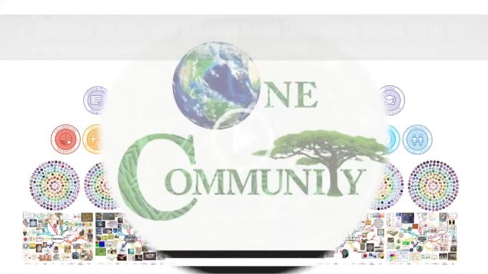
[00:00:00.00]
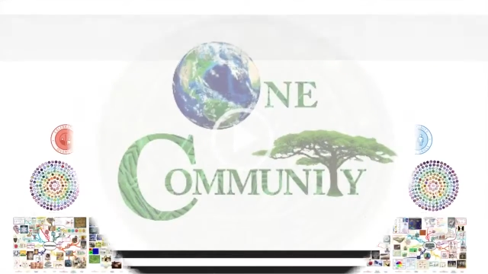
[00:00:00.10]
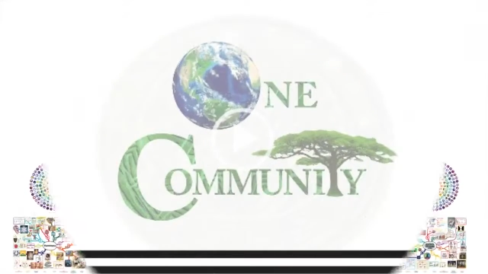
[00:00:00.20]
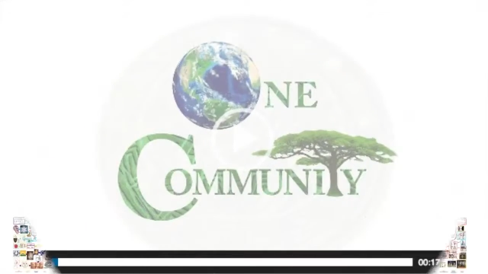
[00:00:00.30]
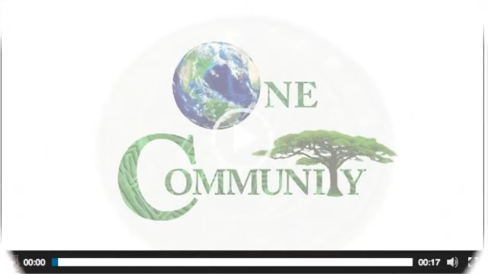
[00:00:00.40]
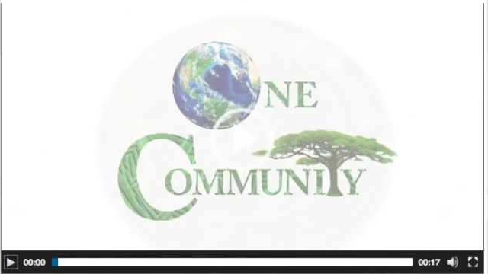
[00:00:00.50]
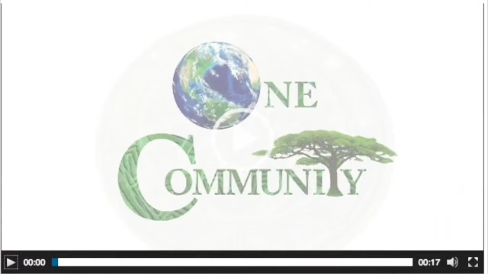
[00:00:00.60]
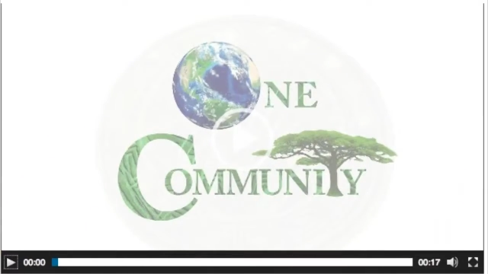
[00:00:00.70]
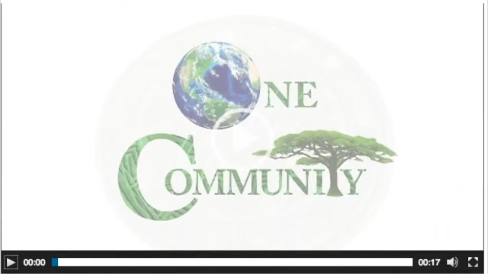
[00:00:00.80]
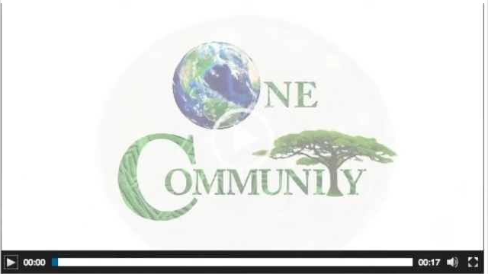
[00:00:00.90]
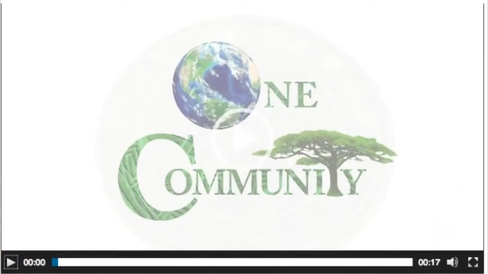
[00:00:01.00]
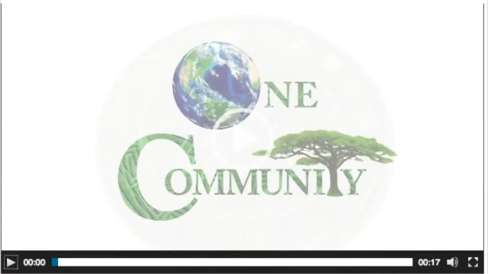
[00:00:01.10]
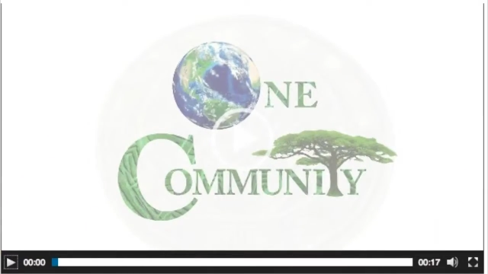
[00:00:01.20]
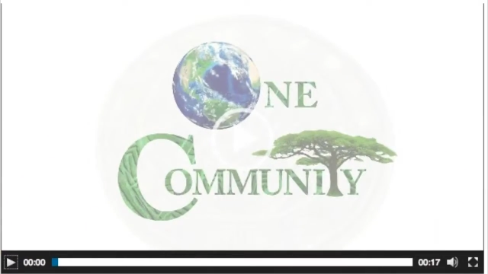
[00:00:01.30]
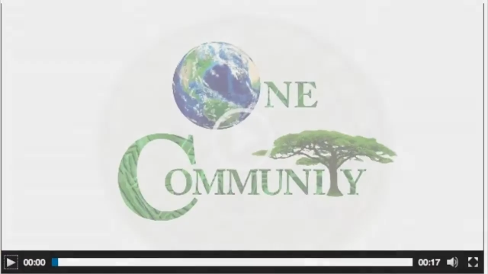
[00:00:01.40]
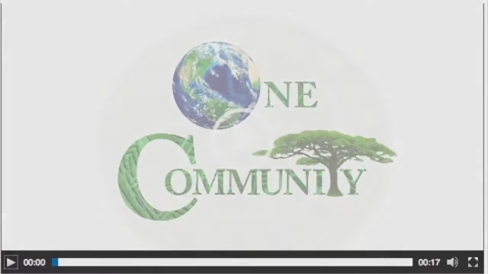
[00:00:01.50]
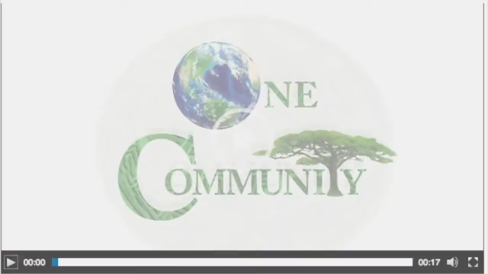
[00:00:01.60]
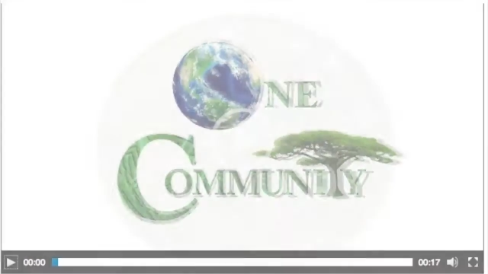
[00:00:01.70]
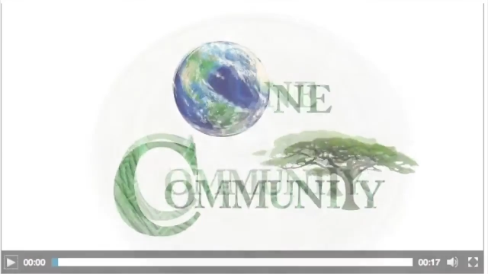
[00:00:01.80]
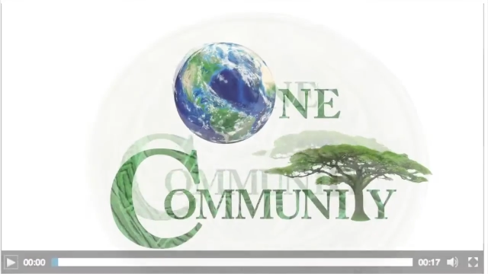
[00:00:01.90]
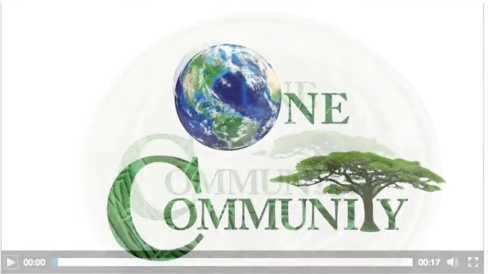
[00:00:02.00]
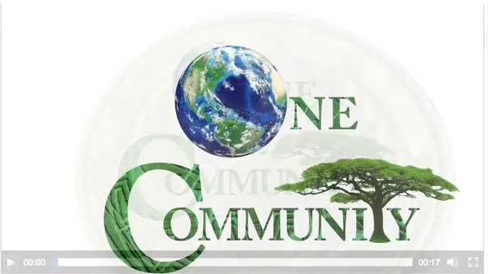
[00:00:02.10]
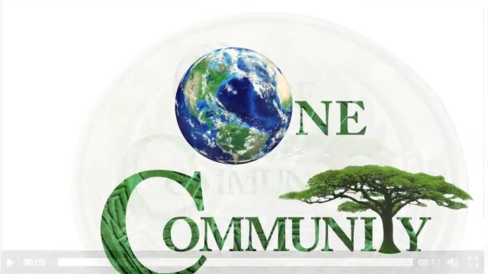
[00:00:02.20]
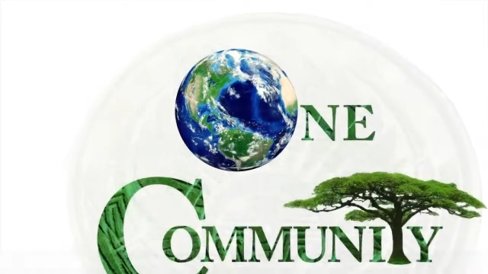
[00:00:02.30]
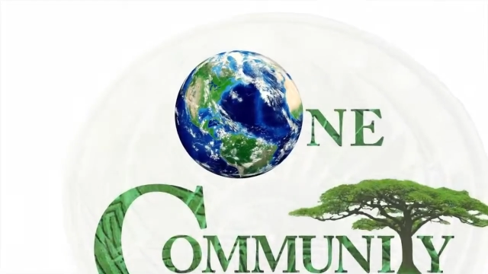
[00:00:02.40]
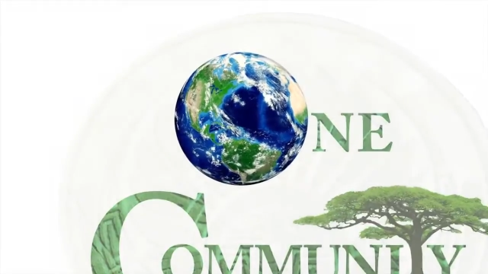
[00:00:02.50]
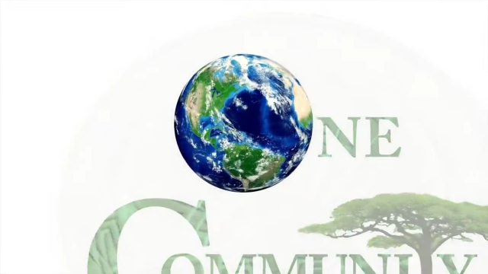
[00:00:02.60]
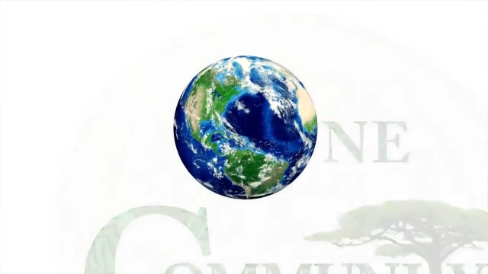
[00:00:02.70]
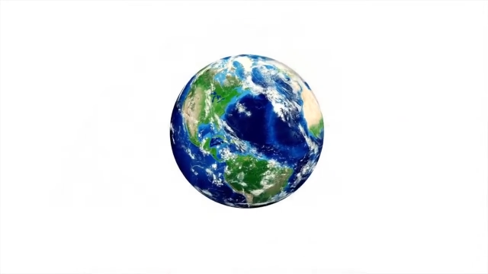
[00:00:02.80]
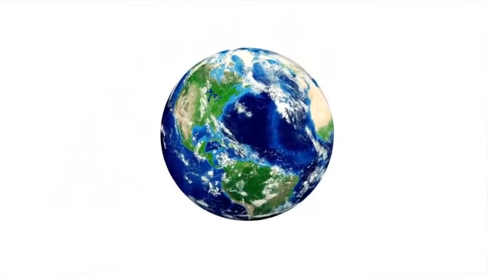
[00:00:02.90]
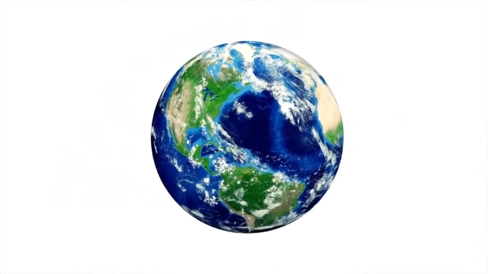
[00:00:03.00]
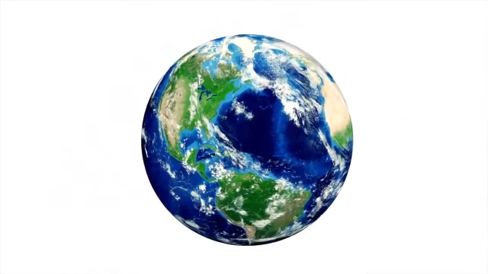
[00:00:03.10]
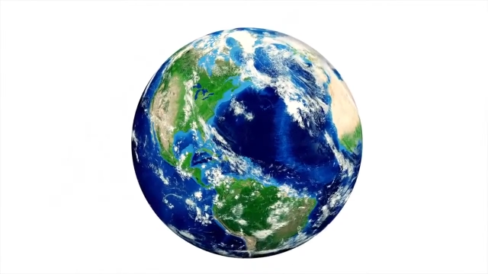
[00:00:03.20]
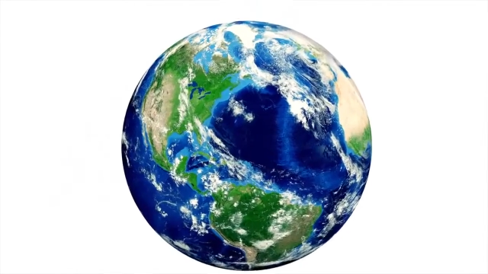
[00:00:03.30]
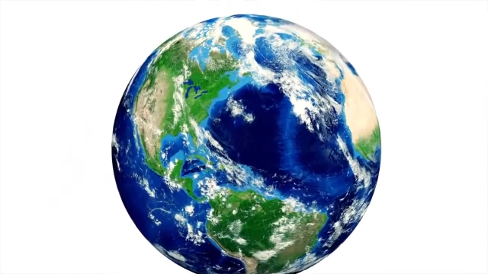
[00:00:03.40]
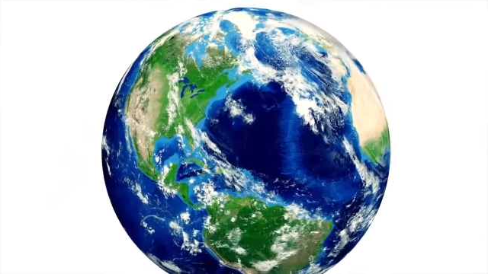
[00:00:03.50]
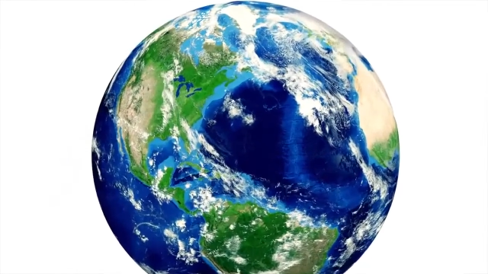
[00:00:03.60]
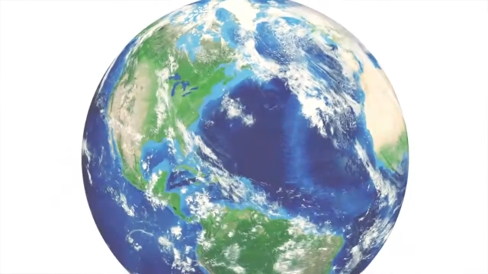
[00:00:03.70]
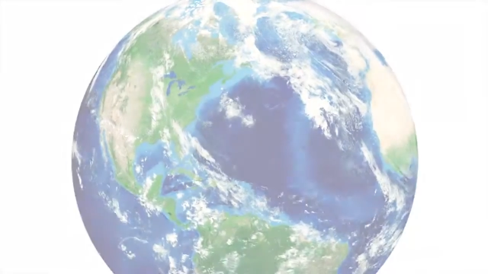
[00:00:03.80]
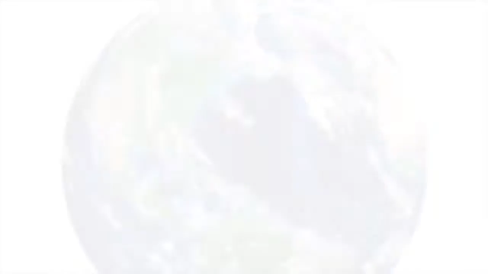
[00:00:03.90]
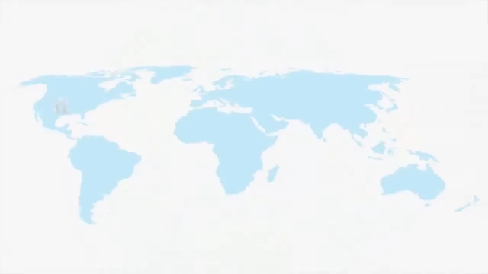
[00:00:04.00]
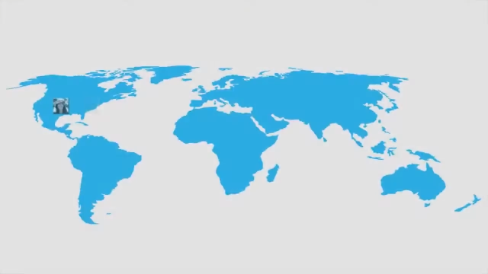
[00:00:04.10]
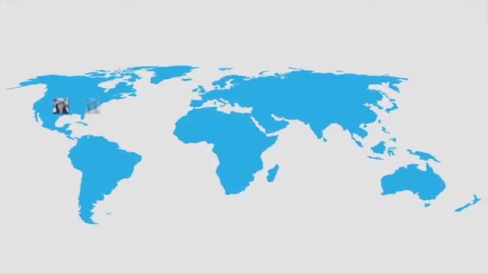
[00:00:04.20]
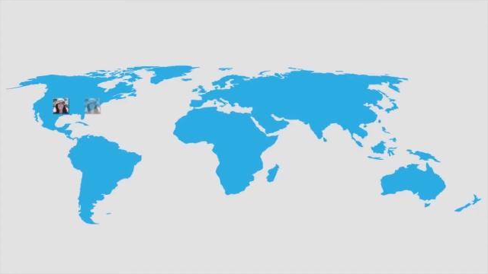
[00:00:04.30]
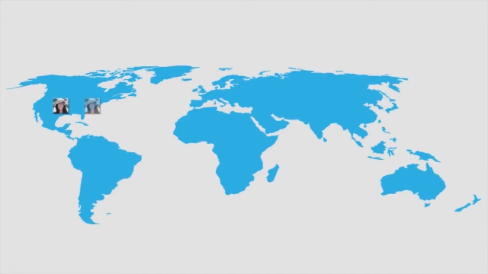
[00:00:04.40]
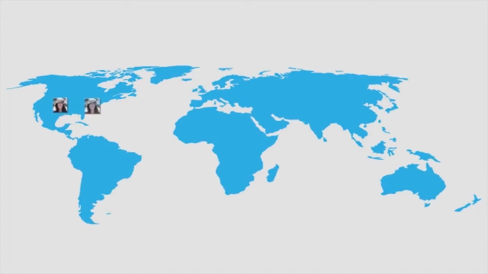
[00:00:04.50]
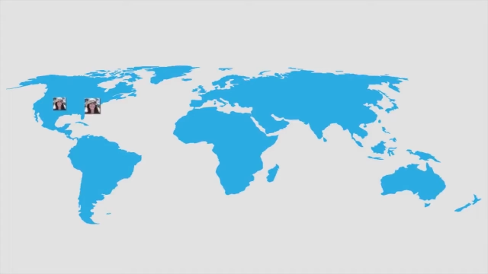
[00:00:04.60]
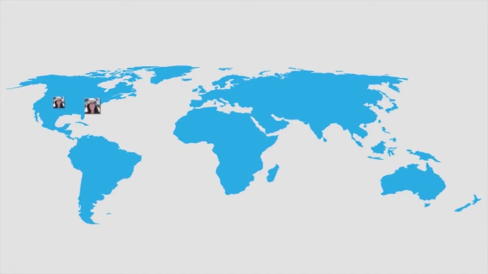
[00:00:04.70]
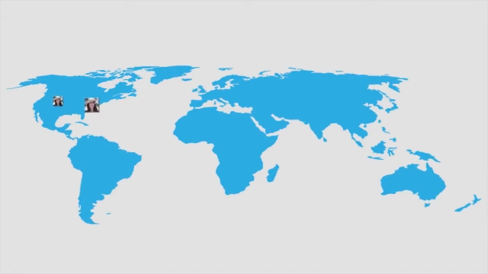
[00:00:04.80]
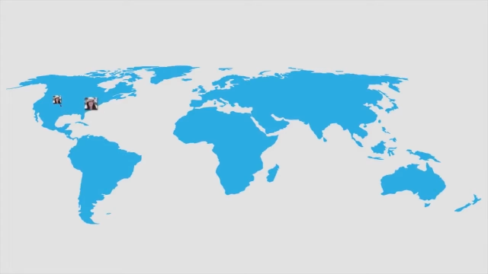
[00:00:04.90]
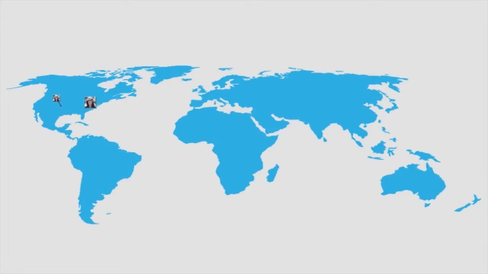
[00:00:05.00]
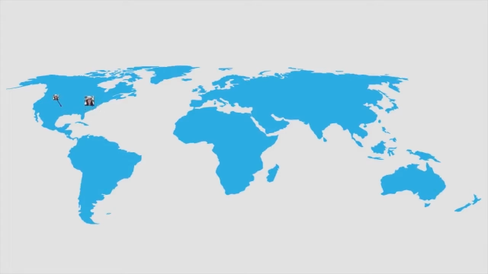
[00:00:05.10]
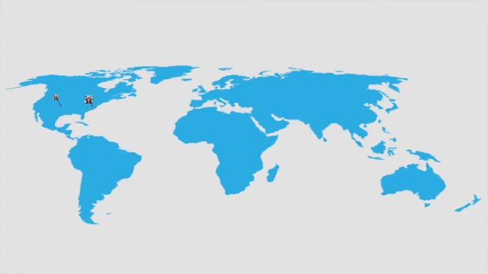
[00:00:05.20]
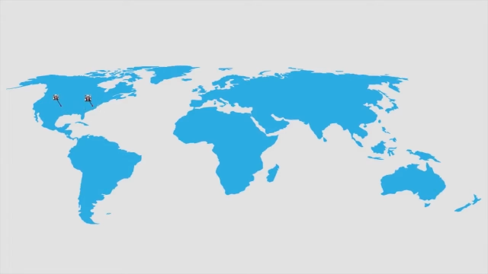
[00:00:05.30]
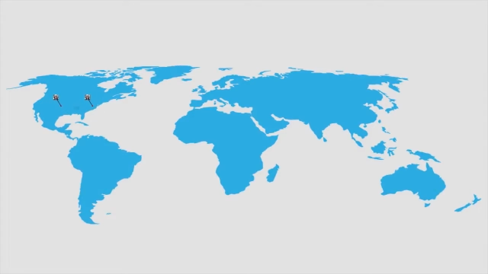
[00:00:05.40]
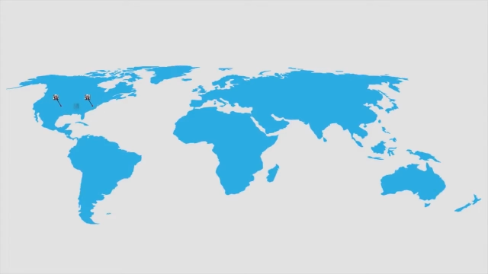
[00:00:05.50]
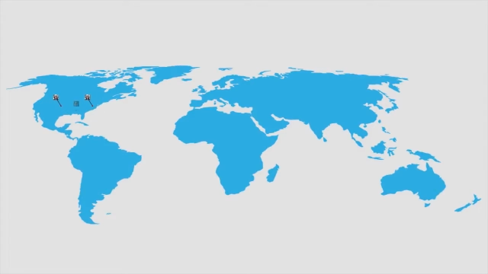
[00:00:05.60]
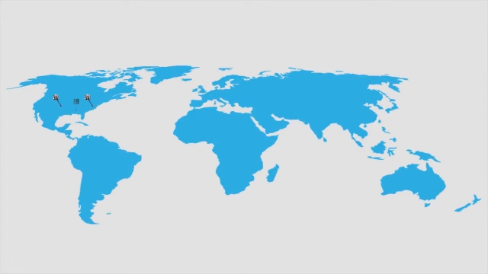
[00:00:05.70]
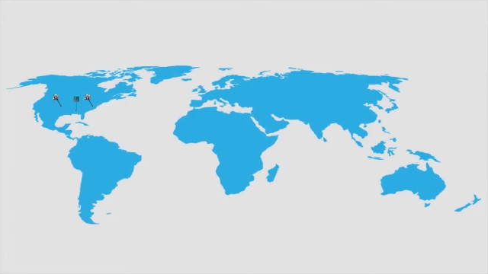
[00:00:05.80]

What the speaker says: [unreadable: no face in view]